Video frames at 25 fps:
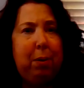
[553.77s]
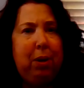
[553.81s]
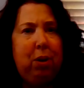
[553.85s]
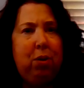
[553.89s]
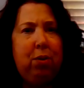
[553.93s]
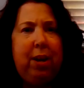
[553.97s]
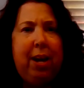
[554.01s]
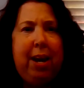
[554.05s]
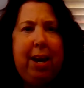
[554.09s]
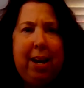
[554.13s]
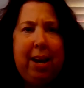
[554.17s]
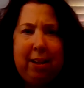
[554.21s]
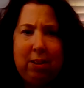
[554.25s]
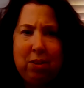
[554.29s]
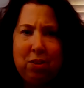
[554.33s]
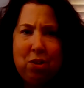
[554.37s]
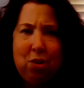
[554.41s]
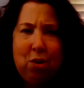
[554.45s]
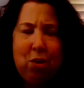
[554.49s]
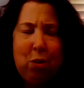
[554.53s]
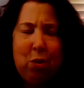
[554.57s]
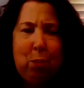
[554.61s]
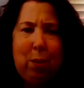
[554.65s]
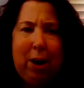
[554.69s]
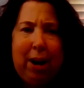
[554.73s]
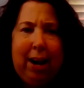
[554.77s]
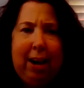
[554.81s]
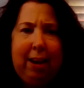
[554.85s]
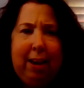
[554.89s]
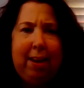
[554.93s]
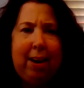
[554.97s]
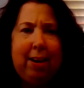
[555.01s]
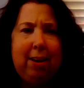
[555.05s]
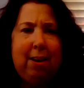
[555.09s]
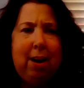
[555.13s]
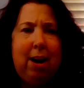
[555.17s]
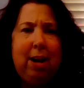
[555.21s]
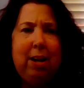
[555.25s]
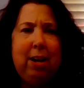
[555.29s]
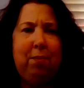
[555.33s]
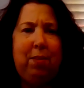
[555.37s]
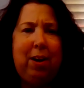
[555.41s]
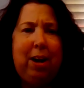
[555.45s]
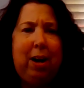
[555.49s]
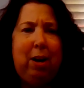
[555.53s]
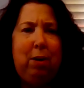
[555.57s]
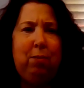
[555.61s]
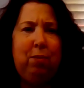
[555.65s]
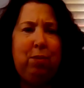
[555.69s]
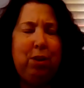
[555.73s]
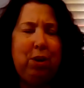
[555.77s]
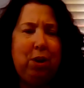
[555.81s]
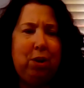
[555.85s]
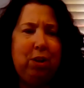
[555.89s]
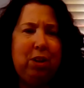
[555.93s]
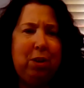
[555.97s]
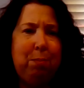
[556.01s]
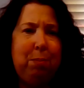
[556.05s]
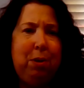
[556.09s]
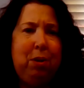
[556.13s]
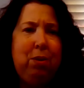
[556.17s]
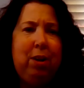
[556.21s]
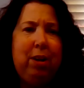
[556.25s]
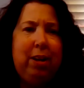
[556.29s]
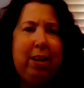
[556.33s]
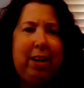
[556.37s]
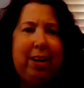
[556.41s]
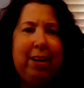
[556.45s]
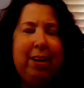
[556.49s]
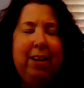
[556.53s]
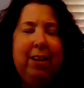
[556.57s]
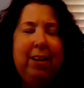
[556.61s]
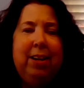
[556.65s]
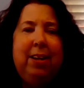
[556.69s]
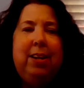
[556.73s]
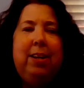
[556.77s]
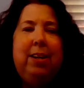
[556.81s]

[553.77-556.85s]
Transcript: You can't turn away that kind of help for your community.